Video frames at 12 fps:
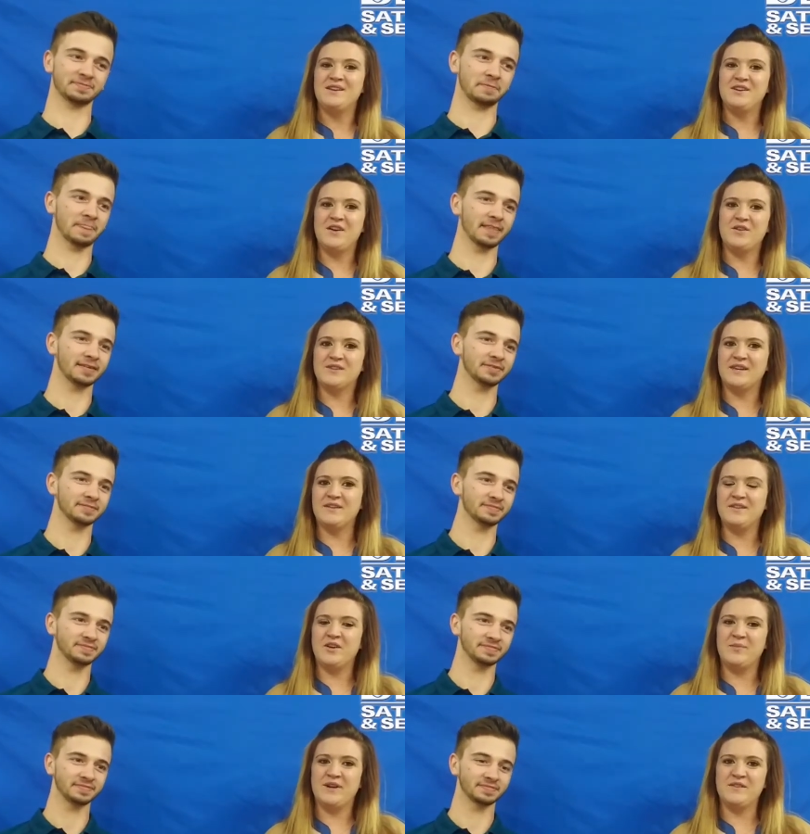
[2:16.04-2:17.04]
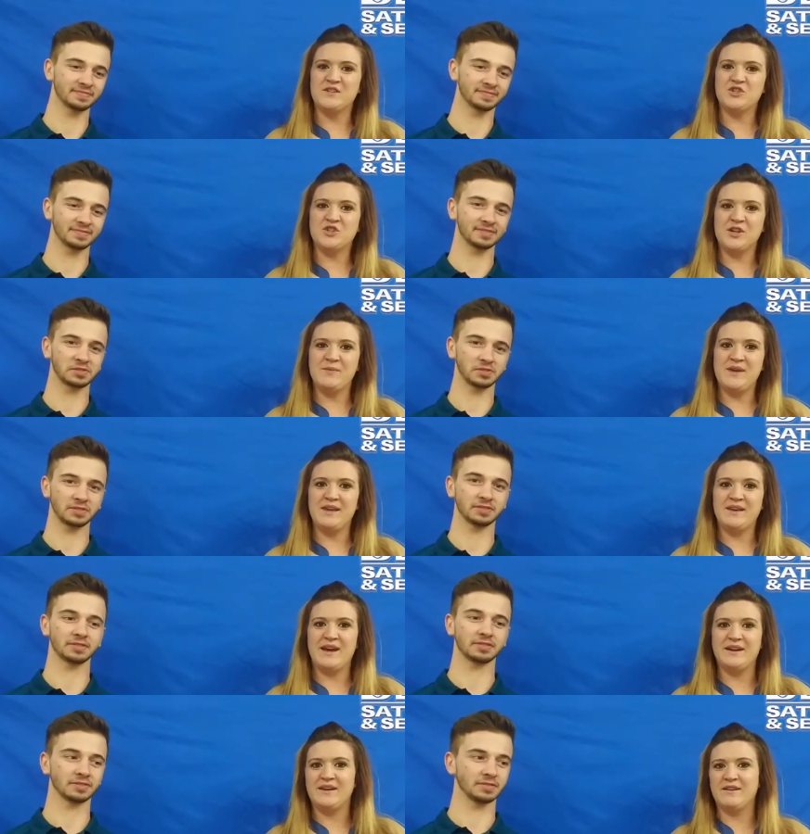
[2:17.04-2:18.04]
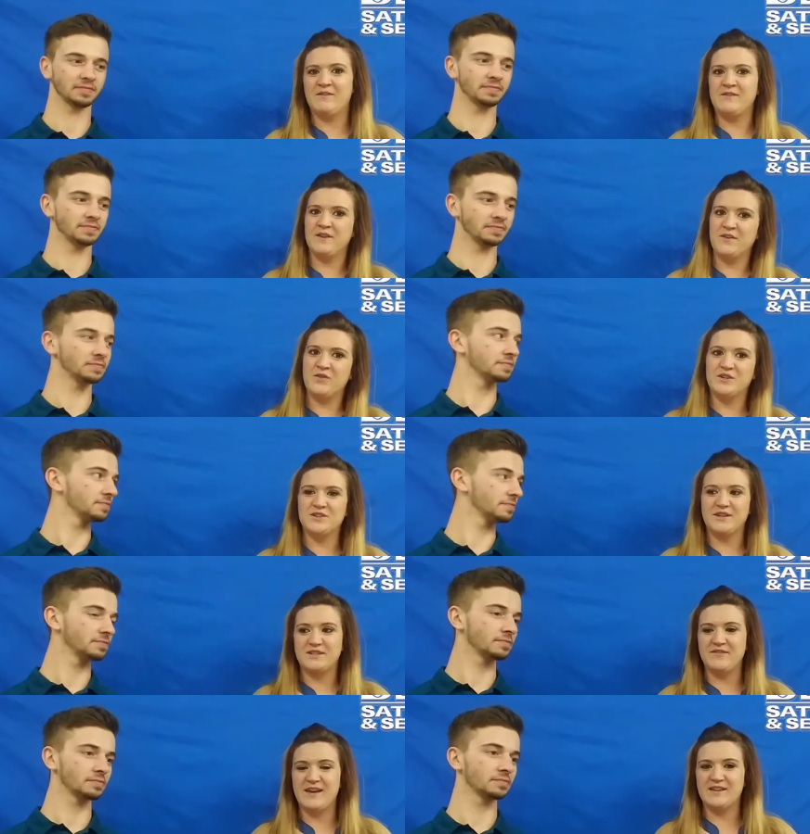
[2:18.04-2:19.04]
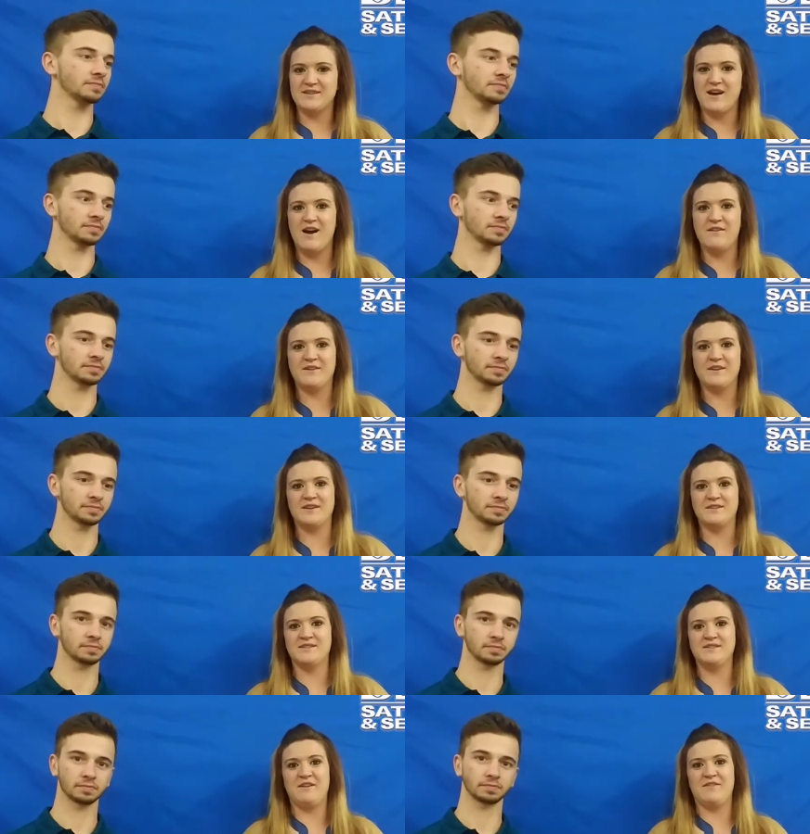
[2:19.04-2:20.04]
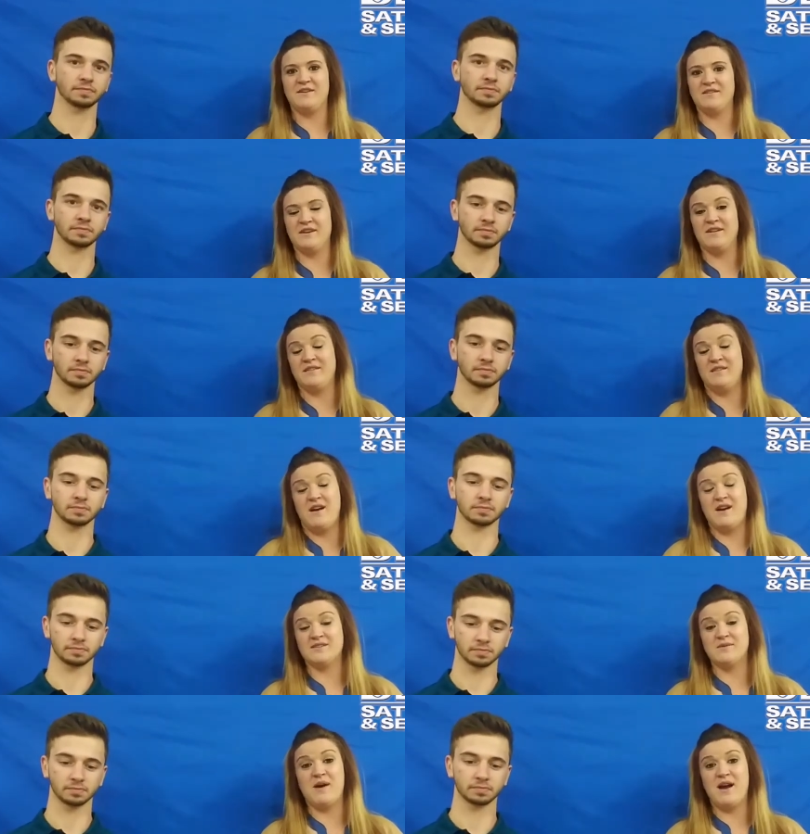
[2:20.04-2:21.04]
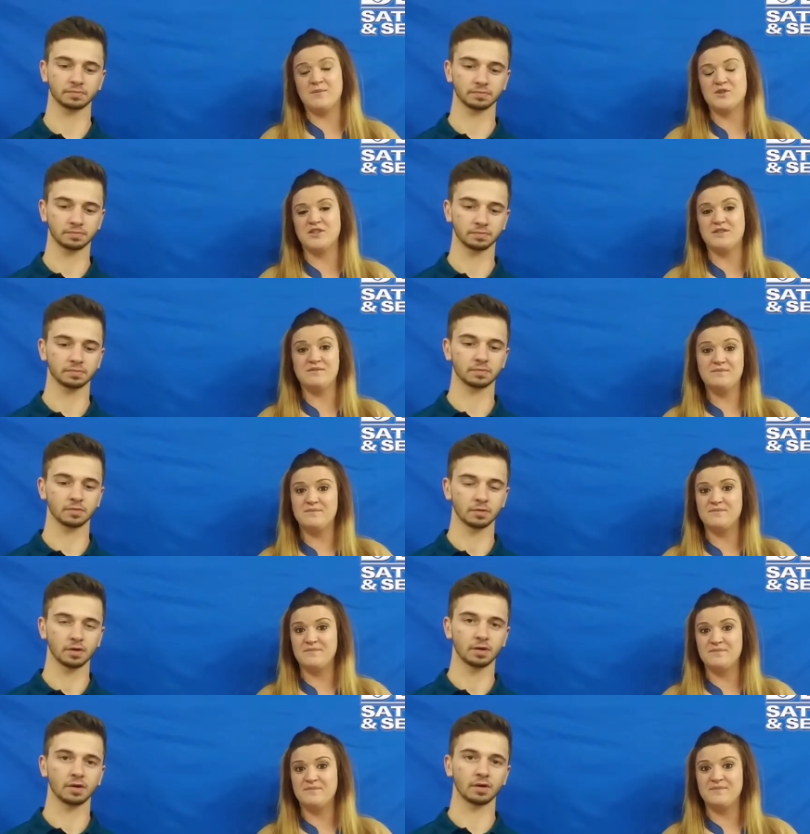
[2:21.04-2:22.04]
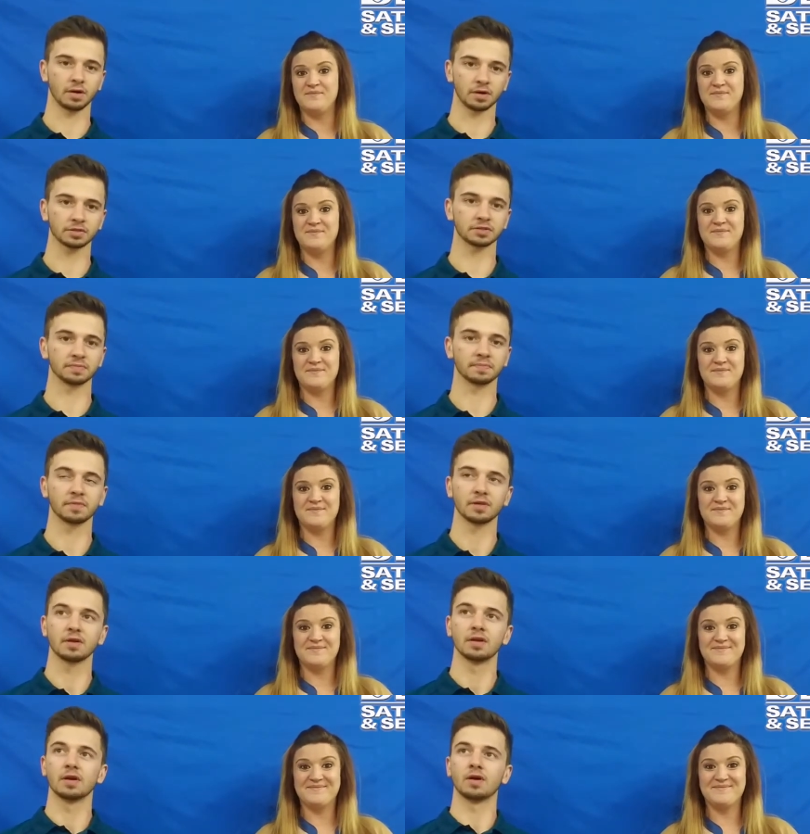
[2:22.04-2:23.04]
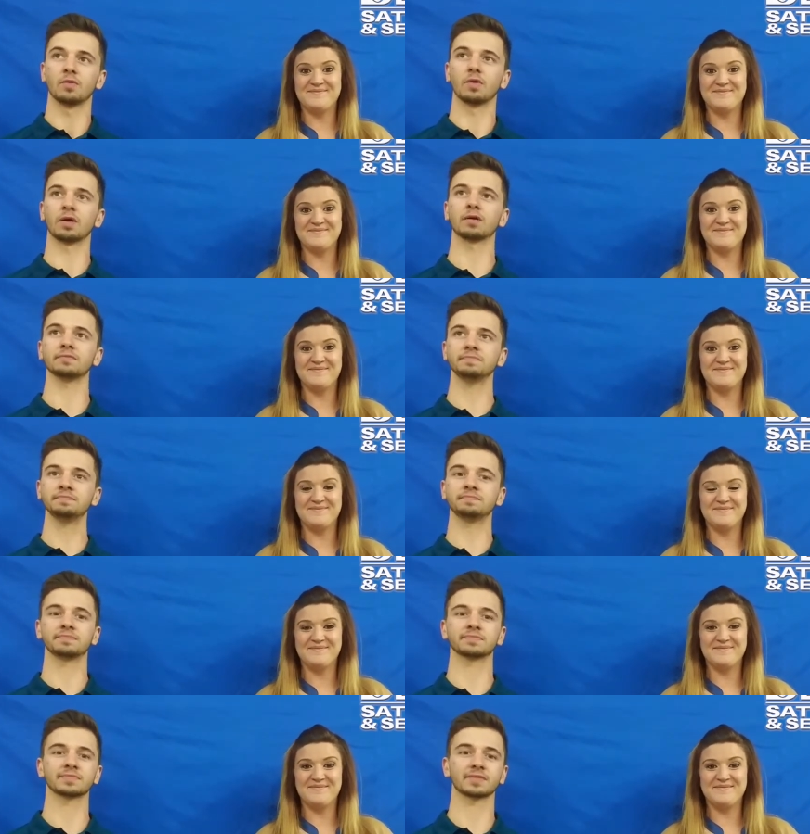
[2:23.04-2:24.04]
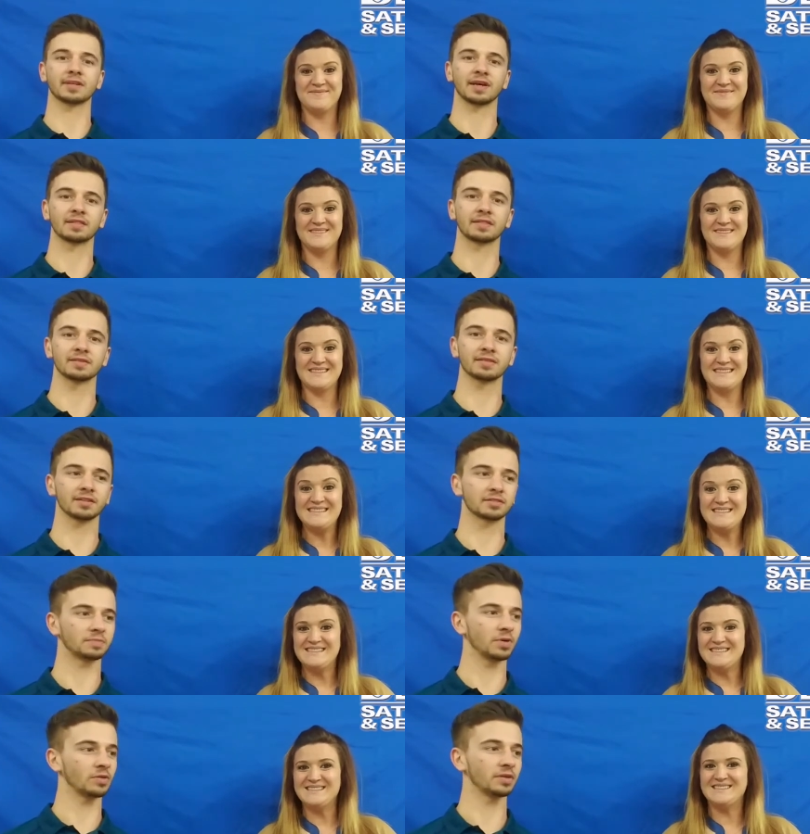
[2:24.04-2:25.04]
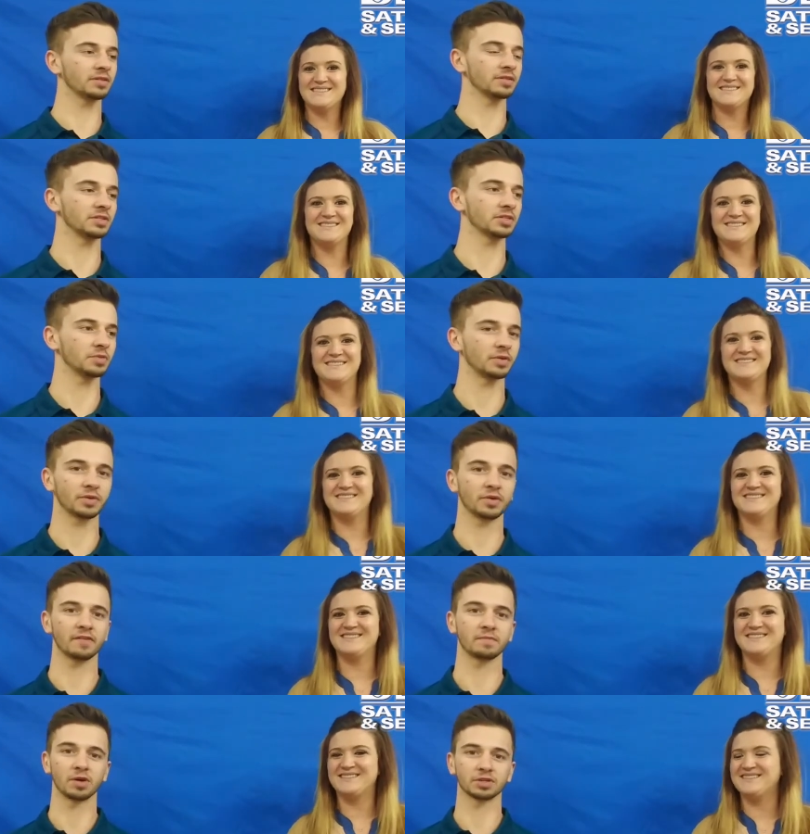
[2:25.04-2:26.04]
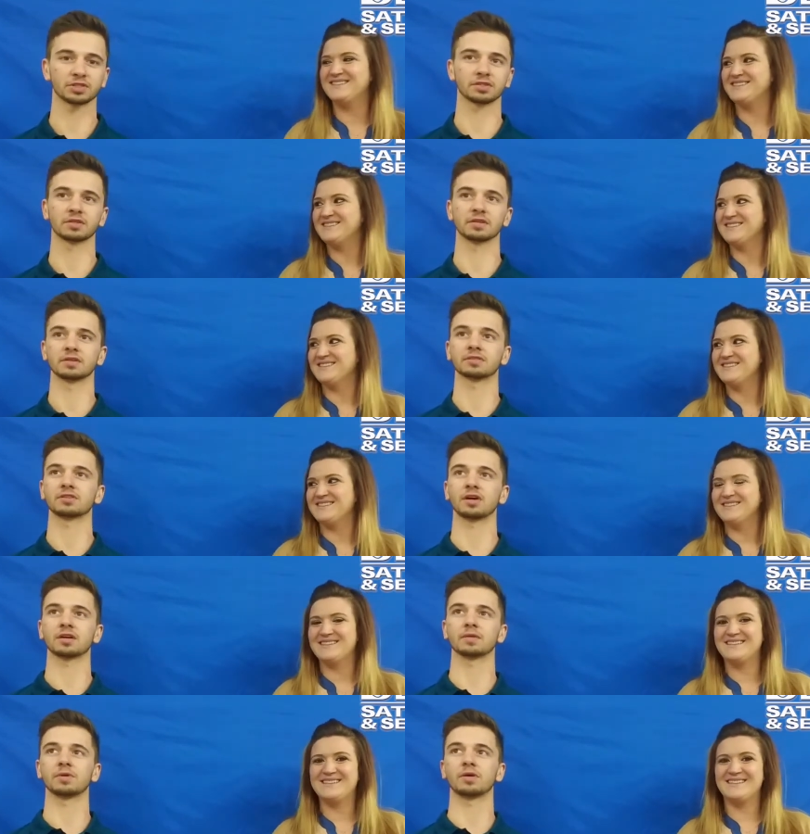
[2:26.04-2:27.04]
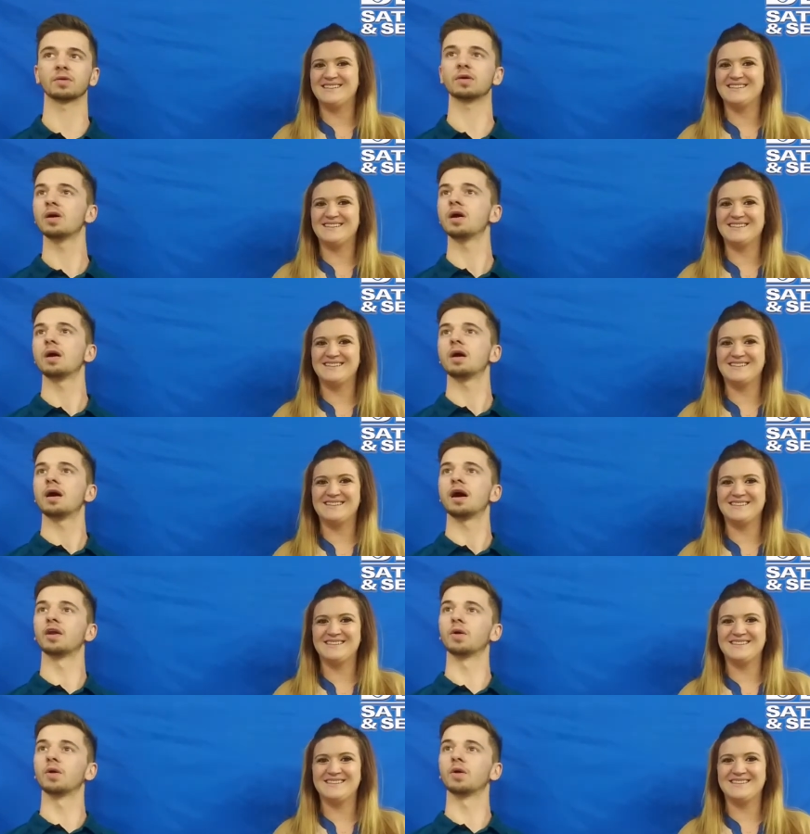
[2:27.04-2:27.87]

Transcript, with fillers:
Speaker 1: you know, get a little bit of the streaming, kind of get a feel of what DirecTV has to offer, it's definitely an awesome option.
Speaker 2: Awesome. Well, I think that's about it this week. We don't have much to talk about. I know